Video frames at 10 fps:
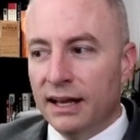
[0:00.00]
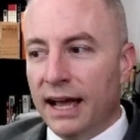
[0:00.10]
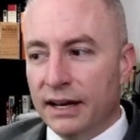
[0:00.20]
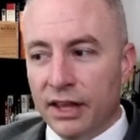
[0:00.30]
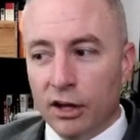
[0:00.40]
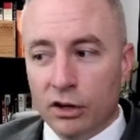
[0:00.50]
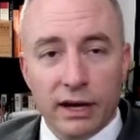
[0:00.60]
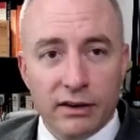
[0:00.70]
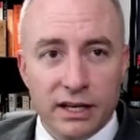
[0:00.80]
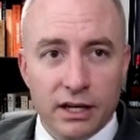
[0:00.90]
And they'll go
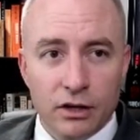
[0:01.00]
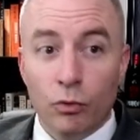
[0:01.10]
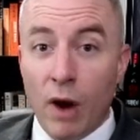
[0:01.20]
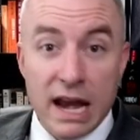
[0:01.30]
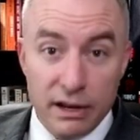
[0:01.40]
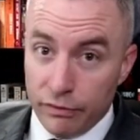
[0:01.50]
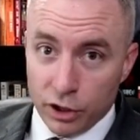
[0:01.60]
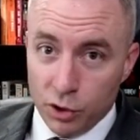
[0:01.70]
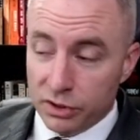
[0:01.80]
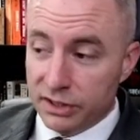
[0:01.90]
down here, ready for
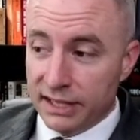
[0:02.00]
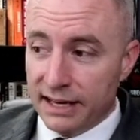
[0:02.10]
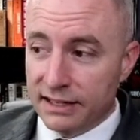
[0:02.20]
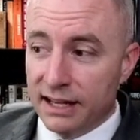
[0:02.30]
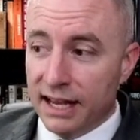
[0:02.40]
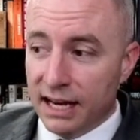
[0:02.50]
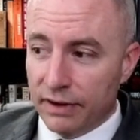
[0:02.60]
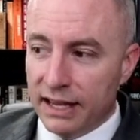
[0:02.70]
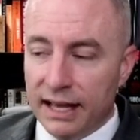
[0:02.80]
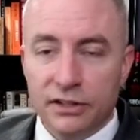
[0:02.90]
you to send. And if I
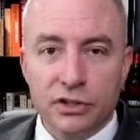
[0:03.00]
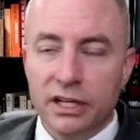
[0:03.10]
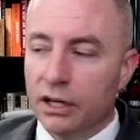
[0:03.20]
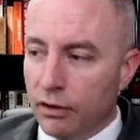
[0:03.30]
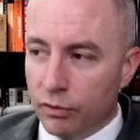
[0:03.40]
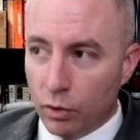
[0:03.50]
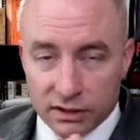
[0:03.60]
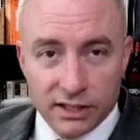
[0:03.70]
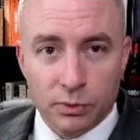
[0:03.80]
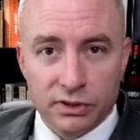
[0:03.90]
hit enter here, of course,
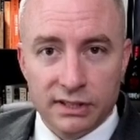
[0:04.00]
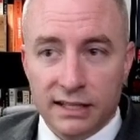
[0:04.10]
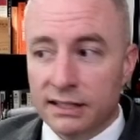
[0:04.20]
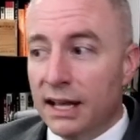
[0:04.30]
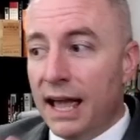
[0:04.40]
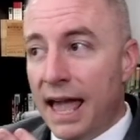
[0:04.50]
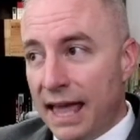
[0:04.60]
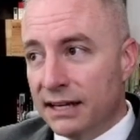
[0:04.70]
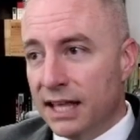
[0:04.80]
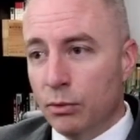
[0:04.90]
these will send,
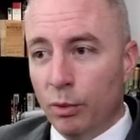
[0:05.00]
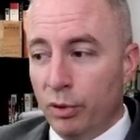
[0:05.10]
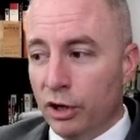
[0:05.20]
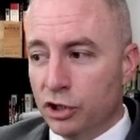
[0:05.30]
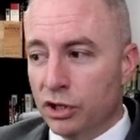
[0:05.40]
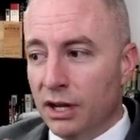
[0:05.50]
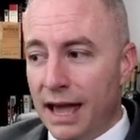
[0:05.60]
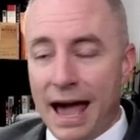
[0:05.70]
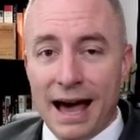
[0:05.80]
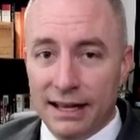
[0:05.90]
and they will push
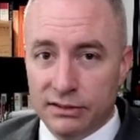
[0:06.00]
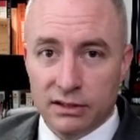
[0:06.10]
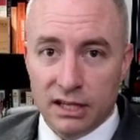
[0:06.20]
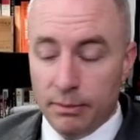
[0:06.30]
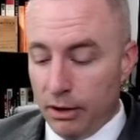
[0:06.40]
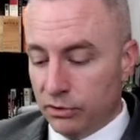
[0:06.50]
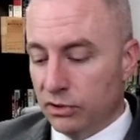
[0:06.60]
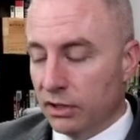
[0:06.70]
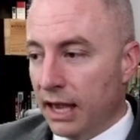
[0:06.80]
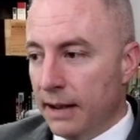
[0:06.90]
as emotes,
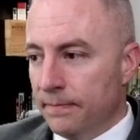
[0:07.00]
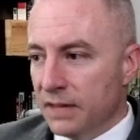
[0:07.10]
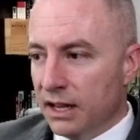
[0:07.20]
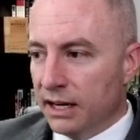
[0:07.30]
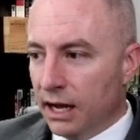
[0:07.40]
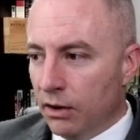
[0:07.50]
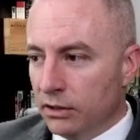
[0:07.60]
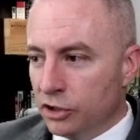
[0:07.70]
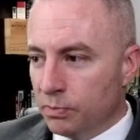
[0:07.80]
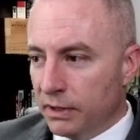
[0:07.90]
okay? Now,
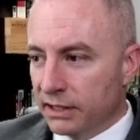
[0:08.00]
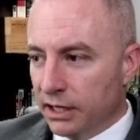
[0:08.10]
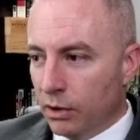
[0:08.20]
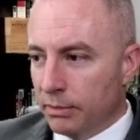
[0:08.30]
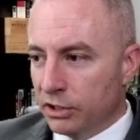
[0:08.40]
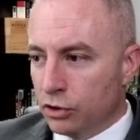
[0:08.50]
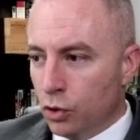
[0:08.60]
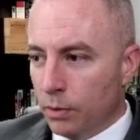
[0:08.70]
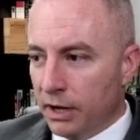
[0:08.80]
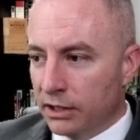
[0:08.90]
just because I don't want to be
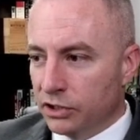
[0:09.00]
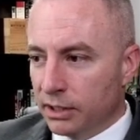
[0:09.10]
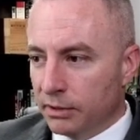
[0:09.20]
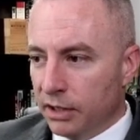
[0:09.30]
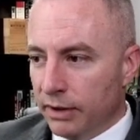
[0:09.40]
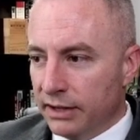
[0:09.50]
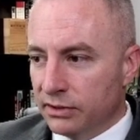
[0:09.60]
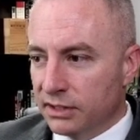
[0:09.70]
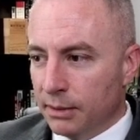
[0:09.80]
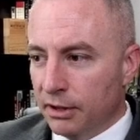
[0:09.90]
too obnoxious, I'm gonna erase
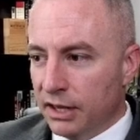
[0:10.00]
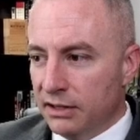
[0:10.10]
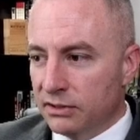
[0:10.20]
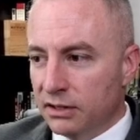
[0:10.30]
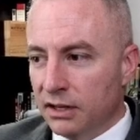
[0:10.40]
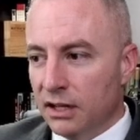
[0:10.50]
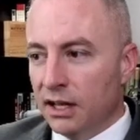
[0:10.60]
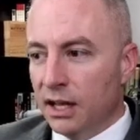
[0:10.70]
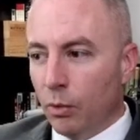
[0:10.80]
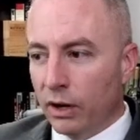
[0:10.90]
some of these,
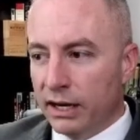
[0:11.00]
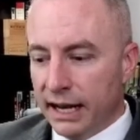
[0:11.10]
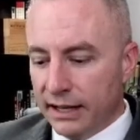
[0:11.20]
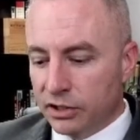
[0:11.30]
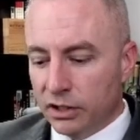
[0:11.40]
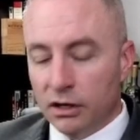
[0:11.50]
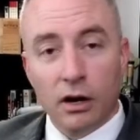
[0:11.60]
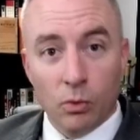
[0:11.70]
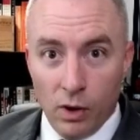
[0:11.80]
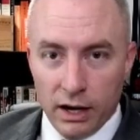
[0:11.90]
and we're gonna hit enter
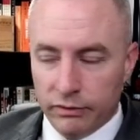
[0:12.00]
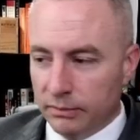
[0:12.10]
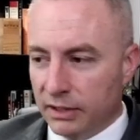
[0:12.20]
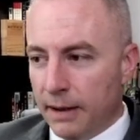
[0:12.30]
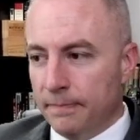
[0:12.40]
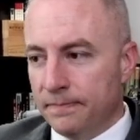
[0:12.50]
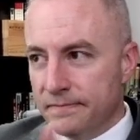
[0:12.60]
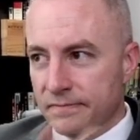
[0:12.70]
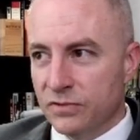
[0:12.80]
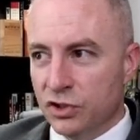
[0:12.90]
on one of them, okay?
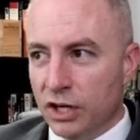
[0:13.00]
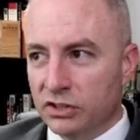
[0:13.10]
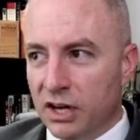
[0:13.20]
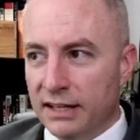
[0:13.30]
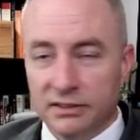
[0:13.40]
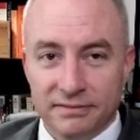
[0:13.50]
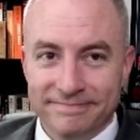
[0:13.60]
Just cuz.